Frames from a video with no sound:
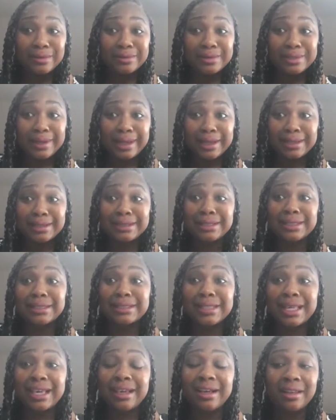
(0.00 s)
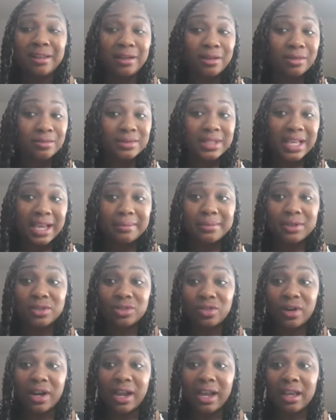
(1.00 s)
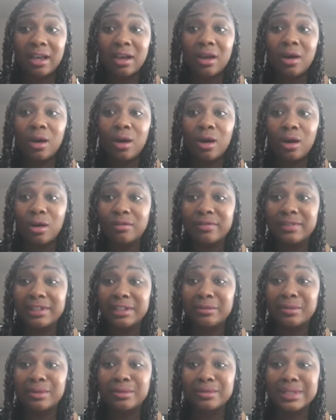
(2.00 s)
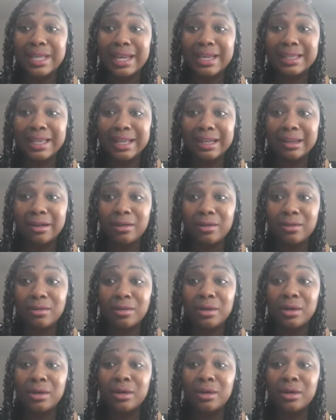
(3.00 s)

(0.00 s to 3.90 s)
It seems like it's going to take a long time to dry. Hopefully, it won't take that long.